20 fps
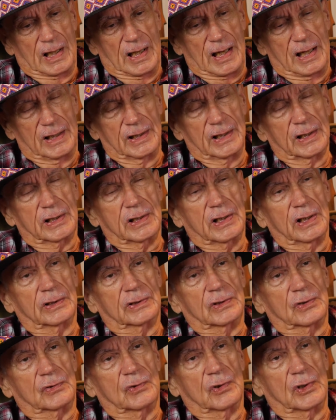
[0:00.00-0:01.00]
And they
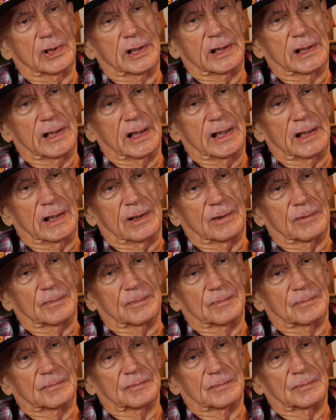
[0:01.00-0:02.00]
cut the tree
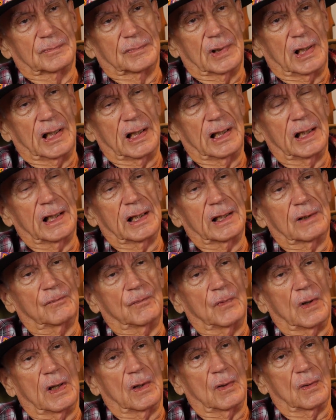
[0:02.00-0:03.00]
down and let
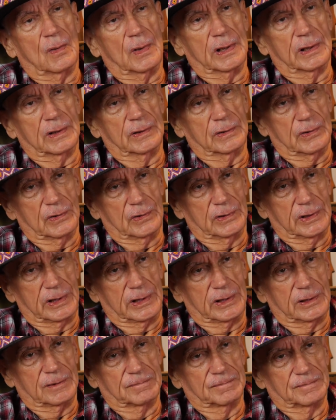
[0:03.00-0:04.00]
it fall in the creek.